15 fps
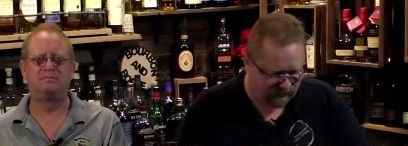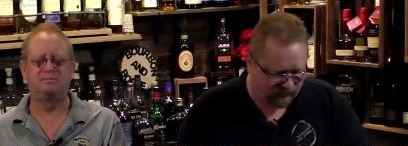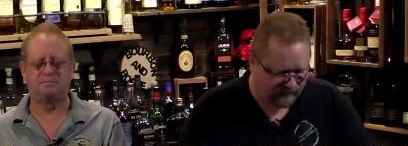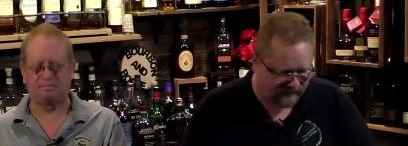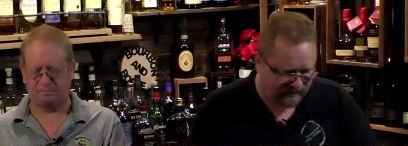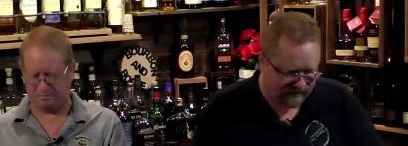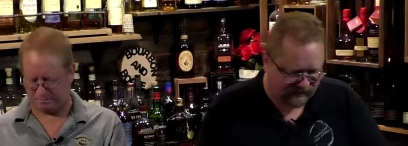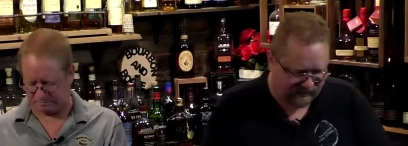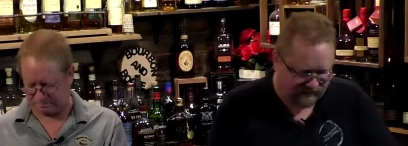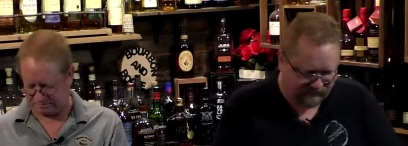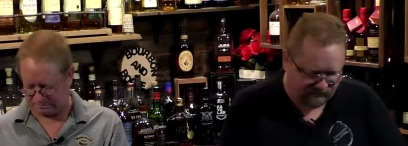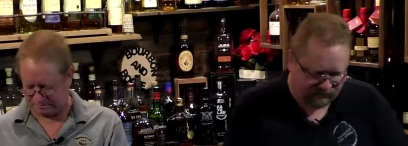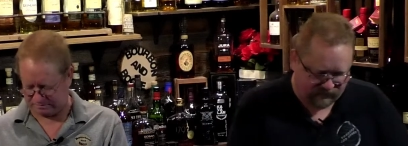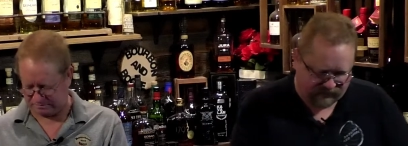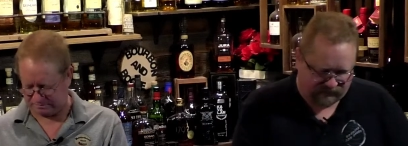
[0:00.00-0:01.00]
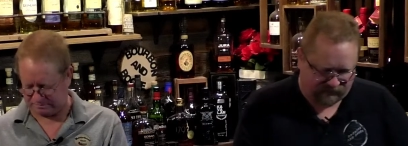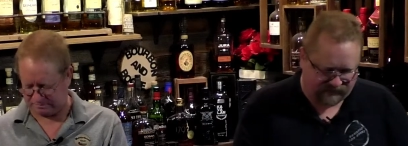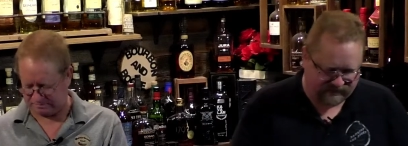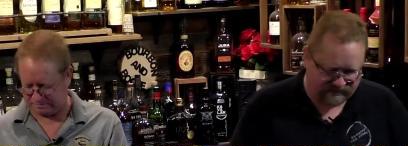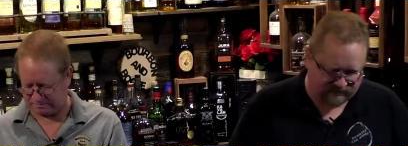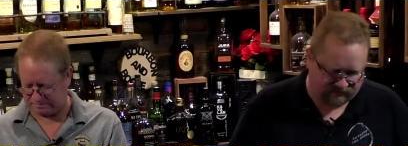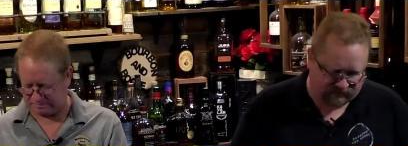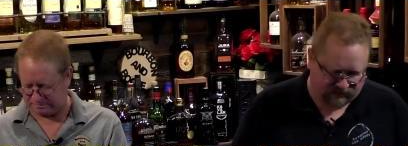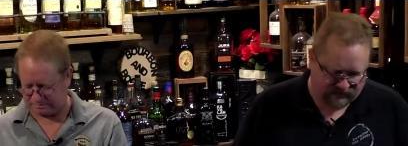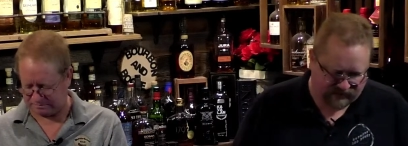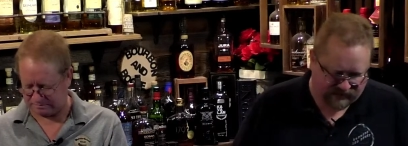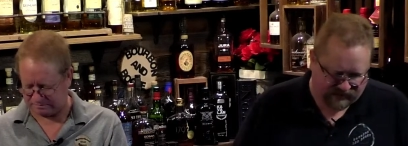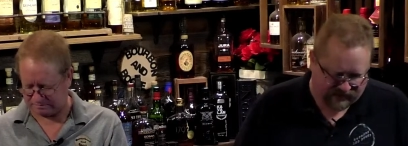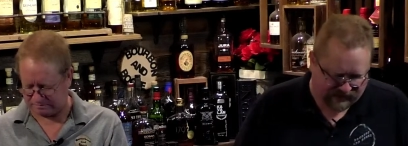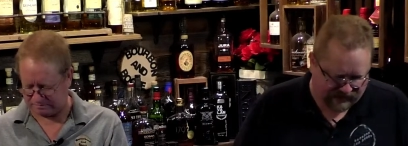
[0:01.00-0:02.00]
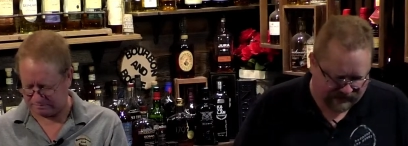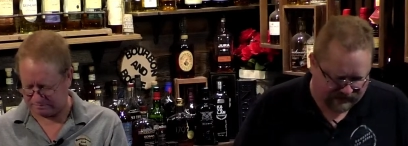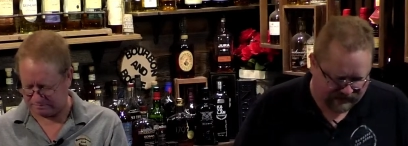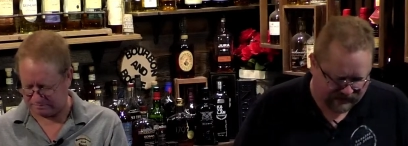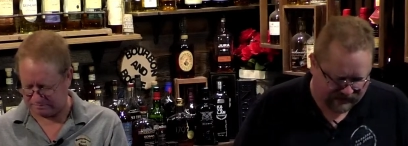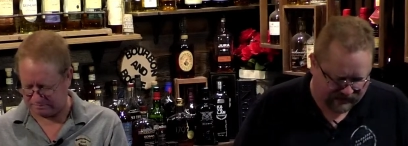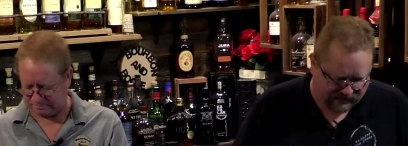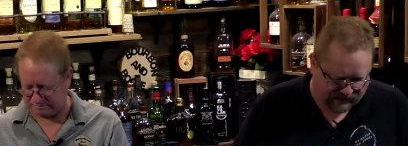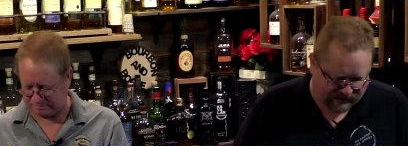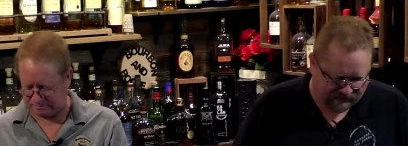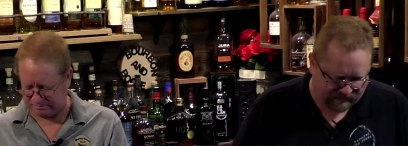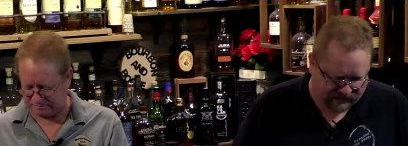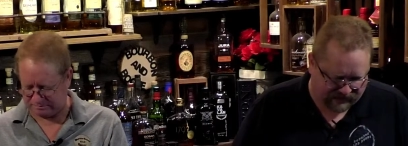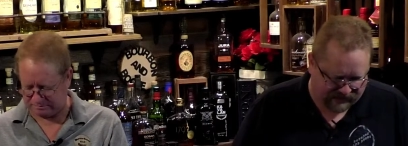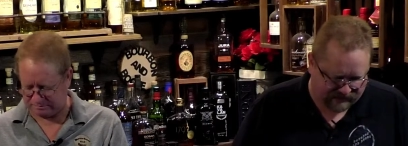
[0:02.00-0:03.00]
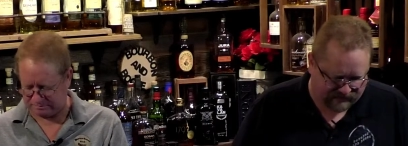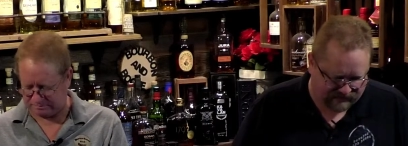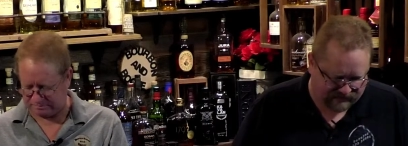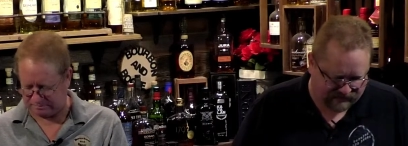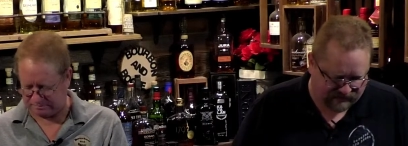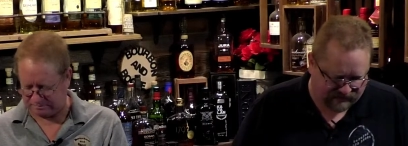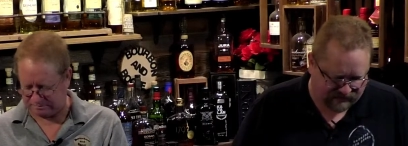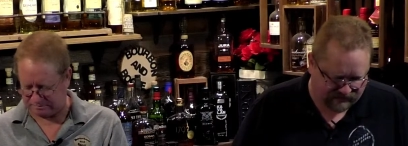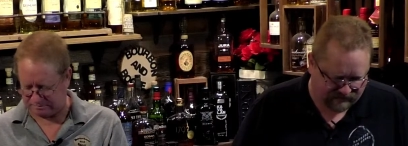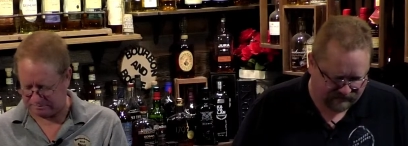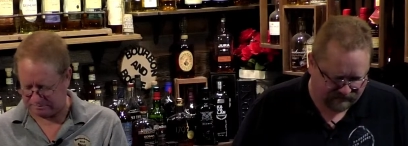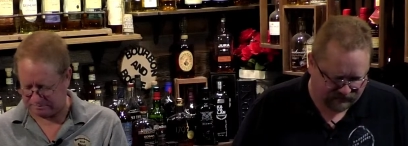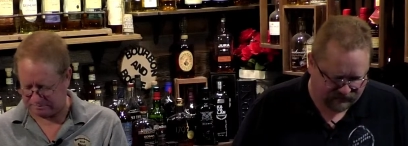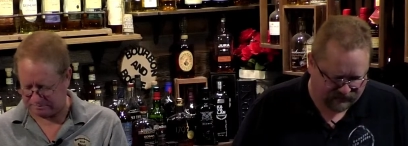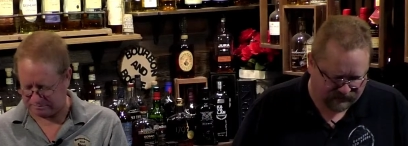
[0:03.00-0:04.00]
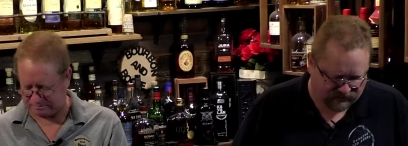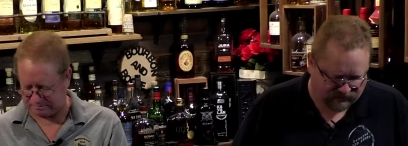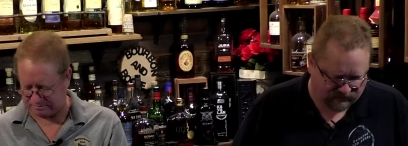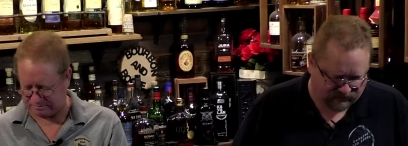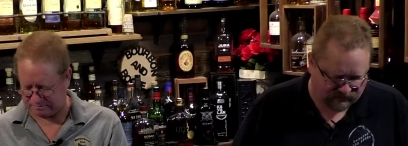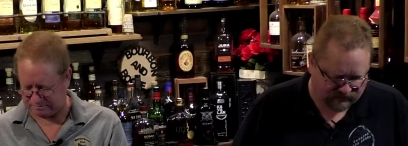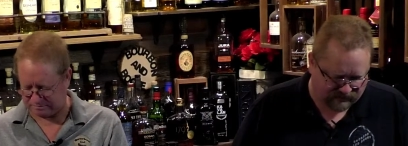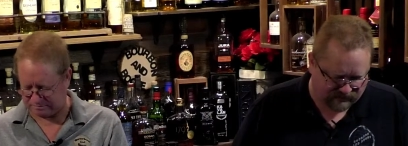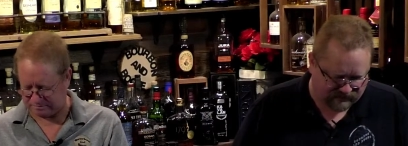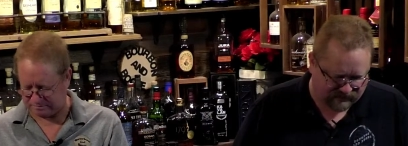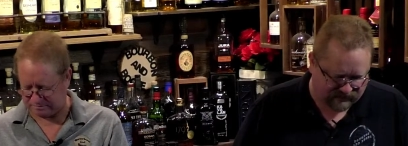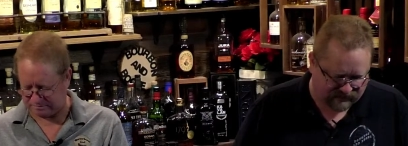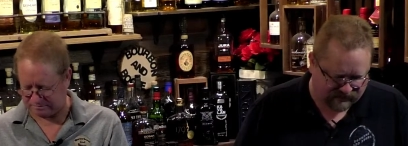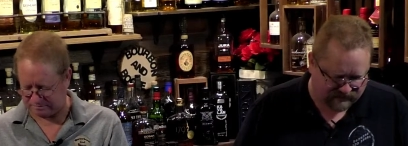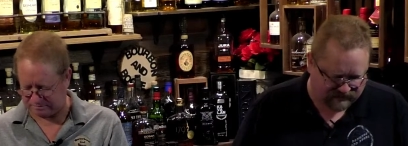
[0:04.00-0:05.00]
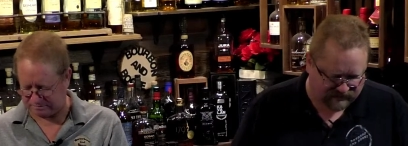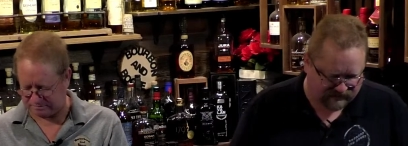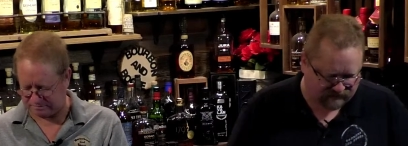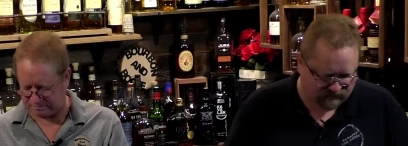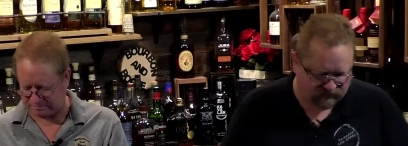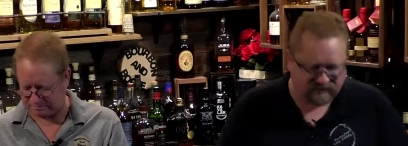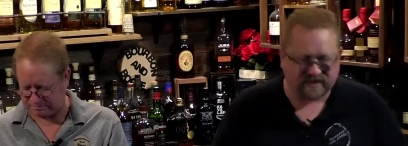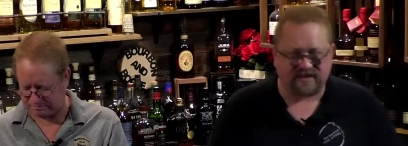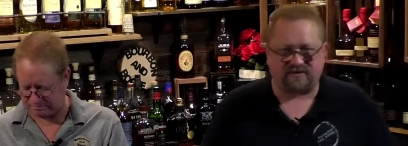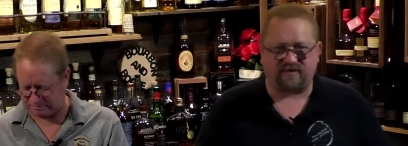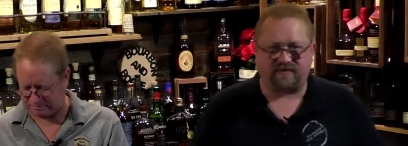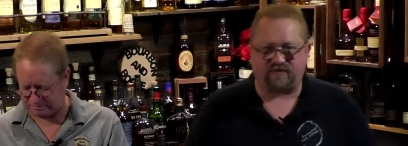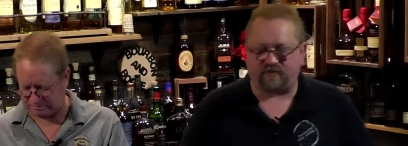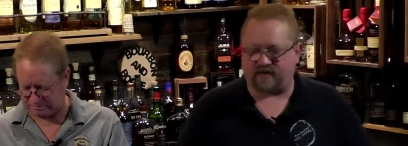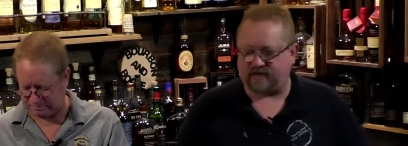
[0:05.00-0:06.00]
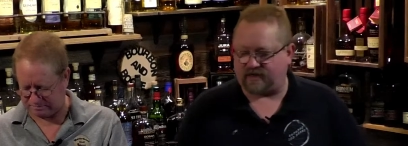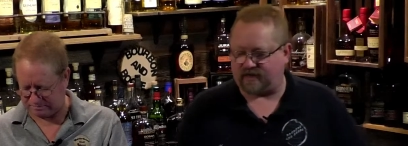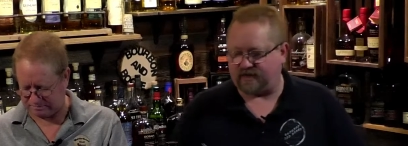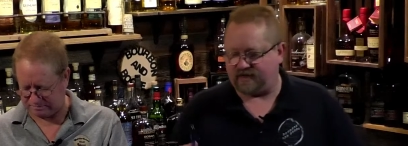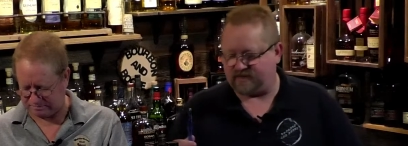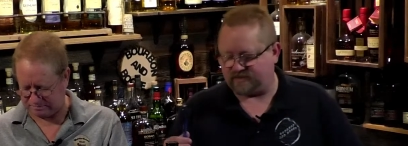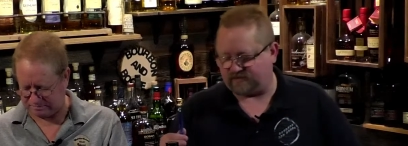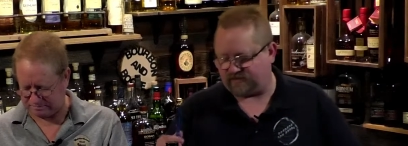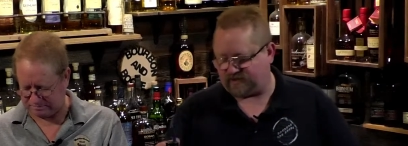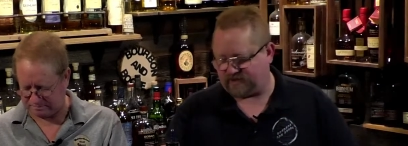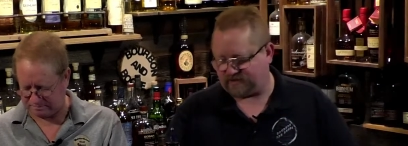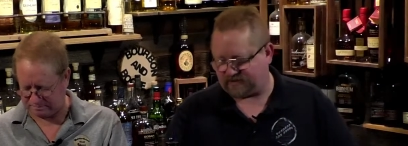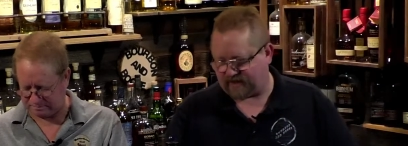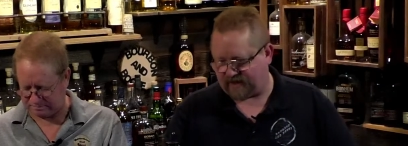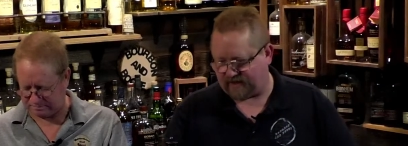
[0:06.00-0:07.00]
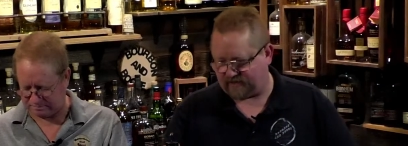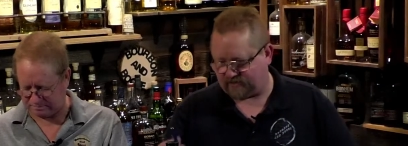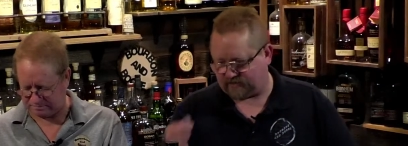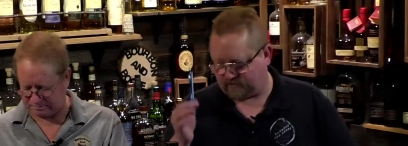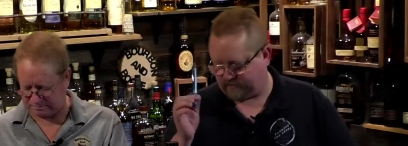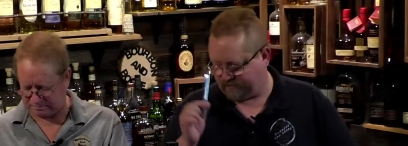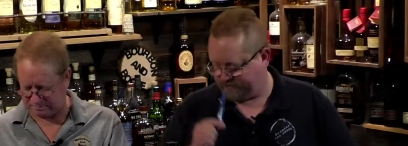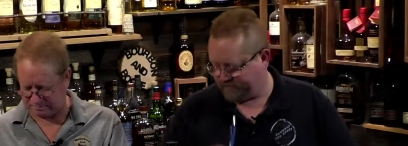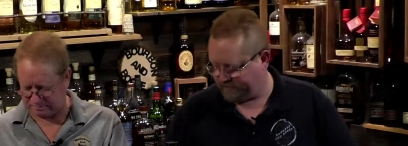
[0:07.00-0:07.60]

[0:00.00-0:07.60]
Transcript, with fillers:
Speaker 1: forty nine, pretty reasonable, and I'm actually pretty sure that the cost of $23.49 is for this handle.